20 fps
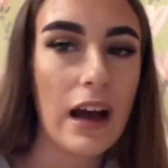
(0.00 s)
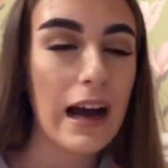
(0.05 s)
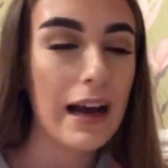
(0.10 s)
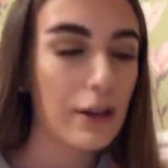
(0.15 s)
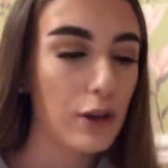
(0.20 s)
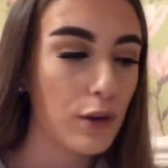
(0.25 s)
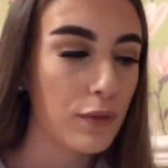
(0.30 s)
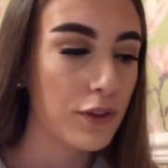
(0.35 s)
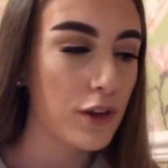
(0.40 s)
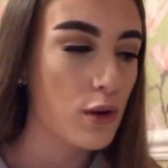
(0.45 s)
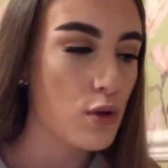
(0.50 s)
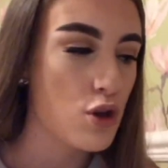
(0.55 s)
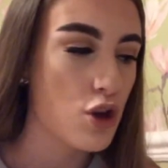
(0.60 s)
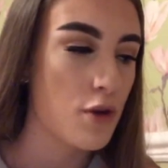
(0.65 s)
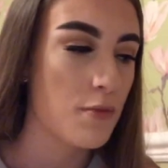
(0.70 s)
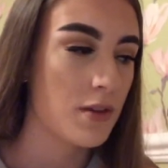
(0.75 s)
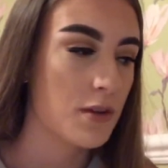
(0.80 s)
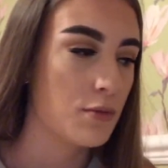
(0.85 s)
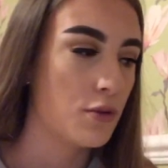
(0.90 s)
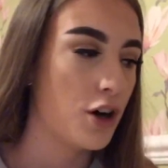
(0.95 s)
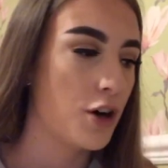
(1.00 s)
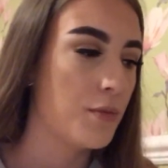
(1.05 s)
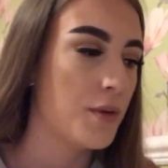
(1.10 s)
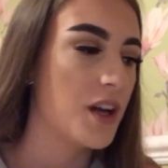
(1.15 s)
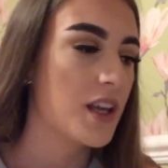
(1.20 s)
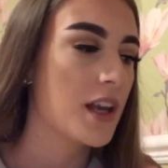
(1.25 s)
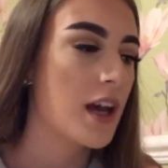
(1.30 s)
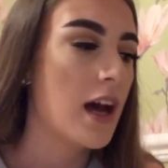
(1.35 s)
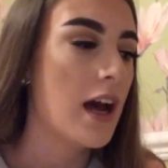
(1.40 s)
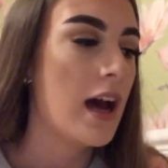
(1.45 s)
I love YouTube at the
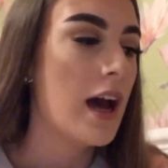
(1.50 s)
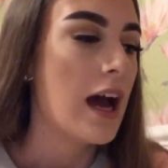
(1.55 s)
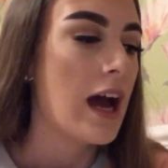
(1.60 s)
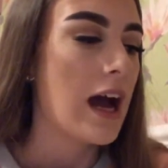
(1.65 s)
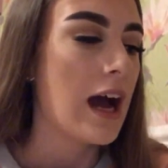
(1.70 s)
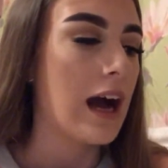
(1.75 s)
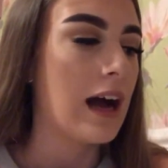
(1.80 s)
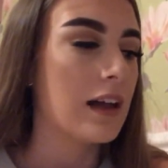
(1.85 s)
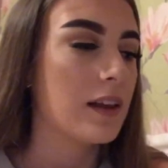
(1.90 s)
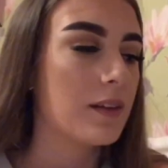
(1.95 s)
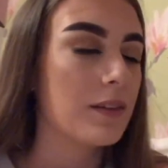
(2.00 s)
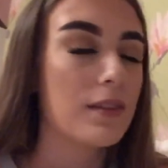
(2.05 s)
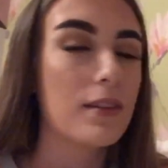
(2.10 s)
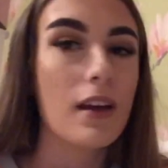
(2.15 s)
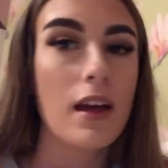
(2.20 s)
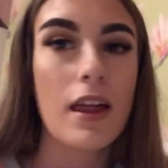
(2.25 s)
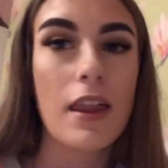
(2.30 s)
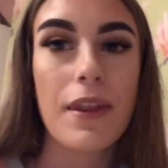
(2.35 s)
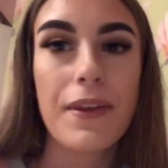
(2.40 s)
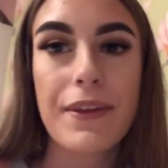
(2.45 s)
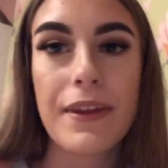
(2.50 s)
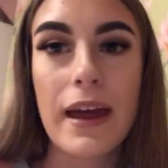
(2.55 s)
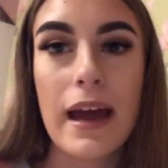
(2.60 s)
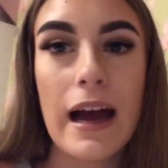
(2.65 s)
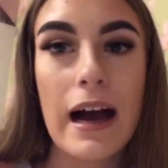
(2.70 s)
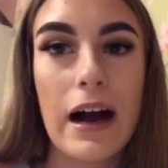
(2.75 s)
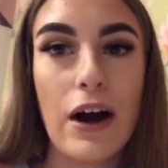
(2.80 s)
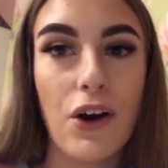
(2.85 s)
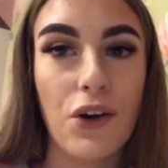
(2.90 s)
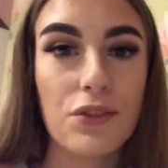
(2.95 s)
moment and there
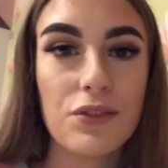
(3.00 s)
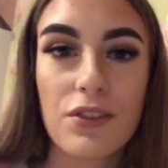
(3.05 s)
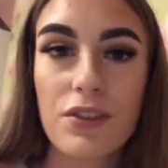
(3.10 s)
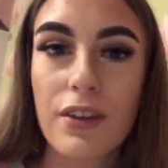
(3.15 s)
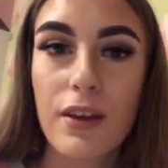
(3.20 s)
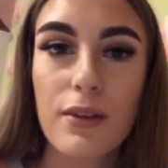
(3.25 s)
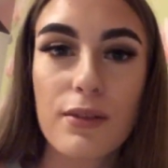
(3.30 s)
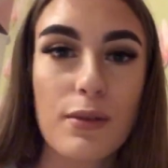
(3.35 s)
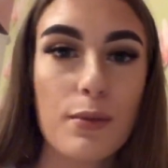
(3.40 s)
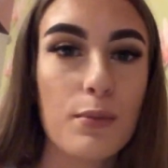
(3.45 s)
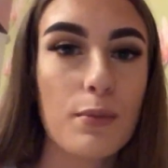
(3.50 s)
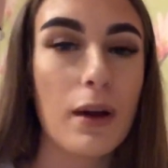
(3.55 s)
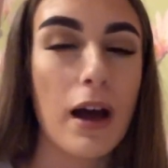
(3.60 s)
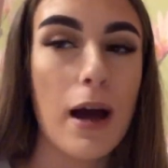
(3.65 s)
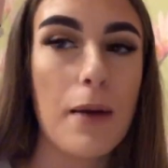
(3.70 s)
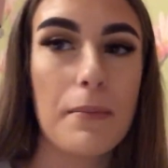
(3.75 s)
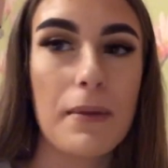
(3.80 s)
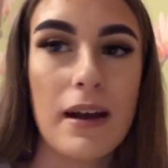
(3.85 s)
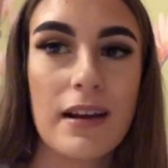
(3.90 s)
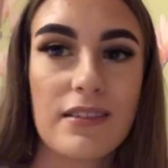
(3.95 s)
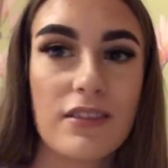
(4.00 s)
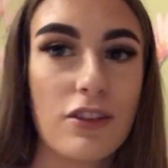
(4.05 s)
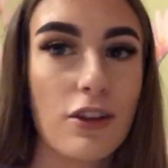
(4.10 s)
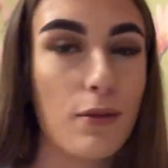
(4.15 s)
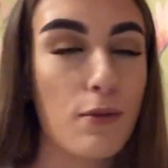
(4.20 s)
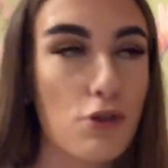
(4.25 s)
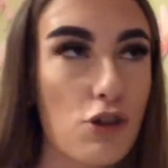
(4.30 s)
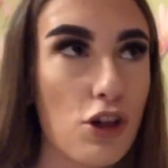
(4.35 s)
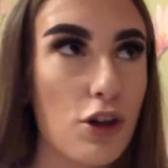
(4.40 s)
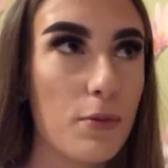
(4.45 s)
are honestly some amazing
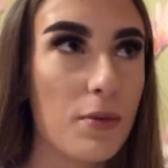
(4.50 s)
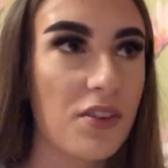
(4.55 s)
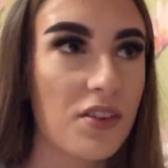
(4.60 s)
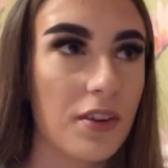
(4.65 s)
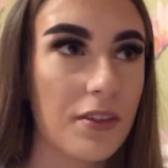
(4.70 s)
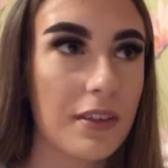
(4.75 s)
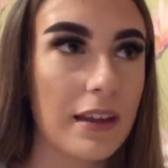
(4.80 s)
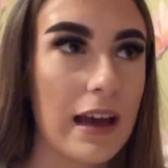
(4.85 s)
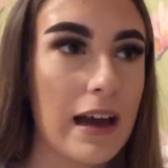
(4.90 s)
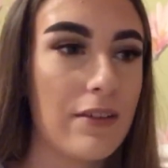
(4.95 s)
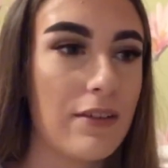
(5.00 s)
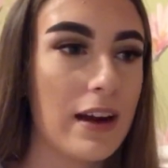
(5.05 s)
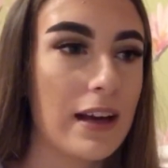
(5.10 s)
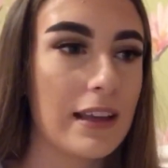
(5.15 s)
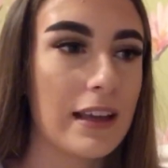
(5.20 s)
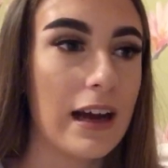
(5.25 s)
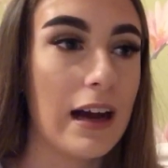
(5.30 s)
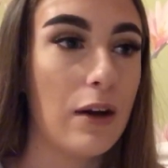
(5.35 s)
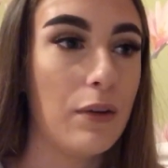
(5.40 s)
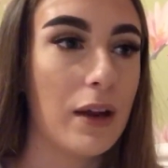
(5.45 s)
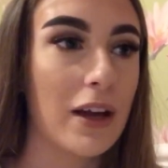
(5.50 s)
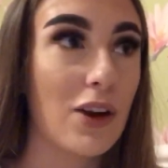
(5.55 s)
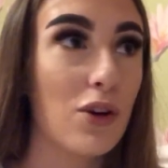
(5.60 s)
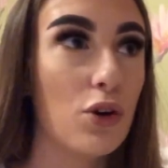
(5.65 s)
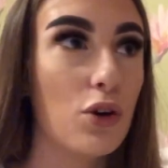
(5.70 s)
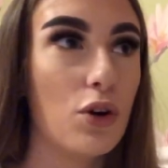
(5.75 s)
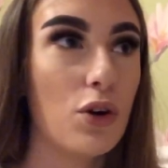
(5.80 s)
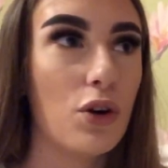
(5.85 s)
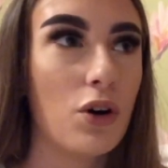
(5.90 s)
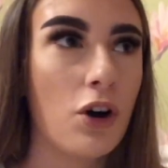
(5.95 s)
YouTubers on there right now like
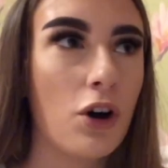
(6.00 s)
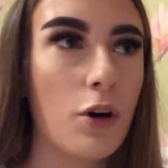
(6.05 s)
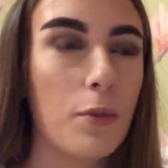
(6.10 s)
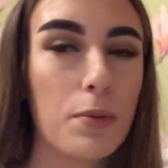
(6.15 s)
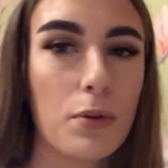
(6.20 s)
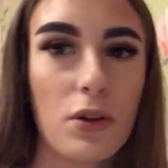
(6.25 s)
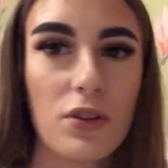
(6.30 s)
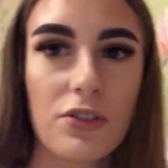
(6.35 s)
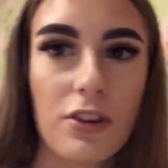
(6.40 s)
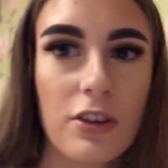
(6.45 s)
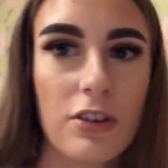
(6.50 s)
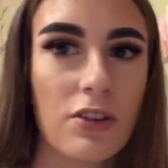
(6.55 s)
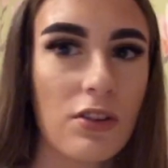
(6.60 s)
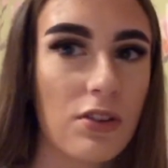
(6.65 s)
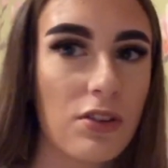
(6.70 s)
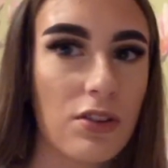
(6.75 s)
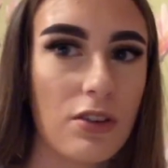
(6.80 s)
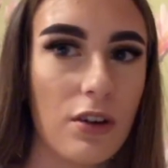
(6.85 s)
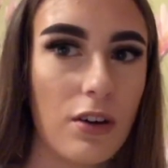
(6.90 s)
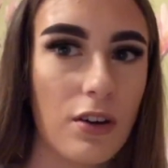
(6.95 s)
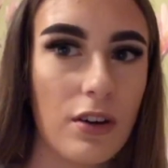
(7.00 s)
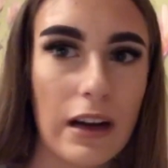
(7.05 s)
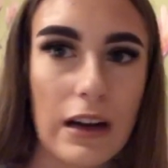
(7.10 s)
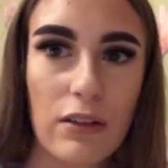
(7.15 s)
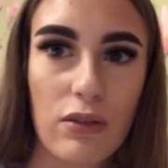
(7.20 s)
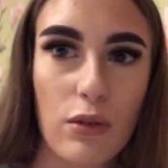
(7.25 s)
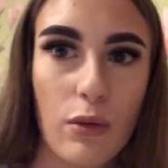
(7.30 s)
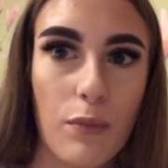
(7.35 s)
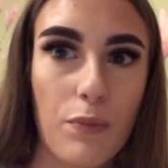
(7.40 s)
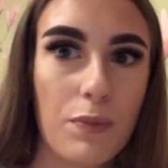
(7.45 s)
uploading so, like
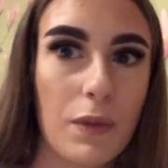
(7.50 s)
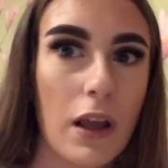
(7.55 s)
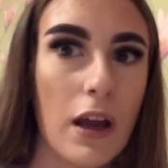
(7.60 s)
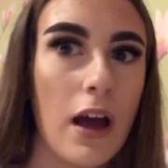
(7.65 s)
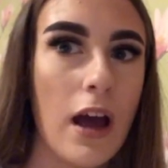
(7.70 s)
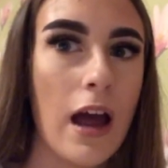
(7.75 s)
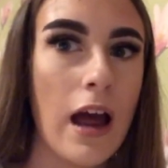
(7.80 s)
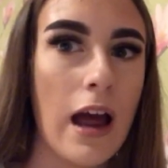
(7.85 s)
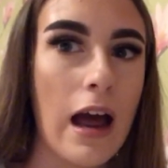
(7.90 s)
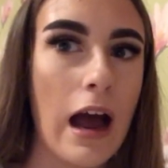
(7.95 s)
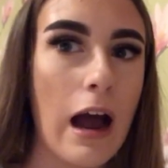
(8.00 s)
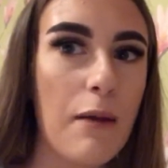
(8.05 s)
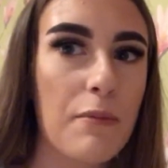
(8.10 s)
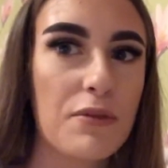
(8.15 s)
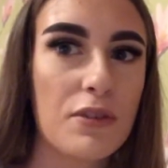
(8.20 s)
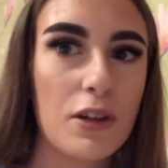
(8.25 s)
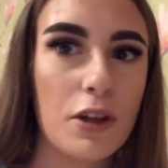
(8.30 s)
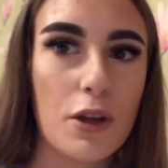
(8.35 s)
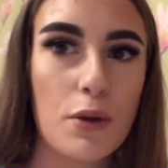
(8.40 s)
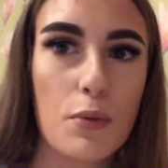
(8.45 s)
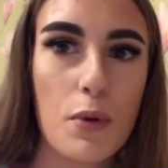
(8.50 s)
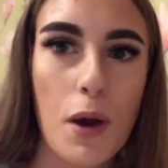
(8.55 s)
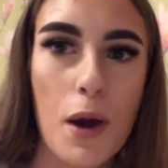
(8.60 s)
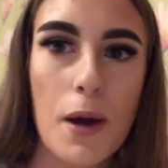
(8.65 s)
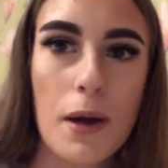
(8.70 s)
some absolute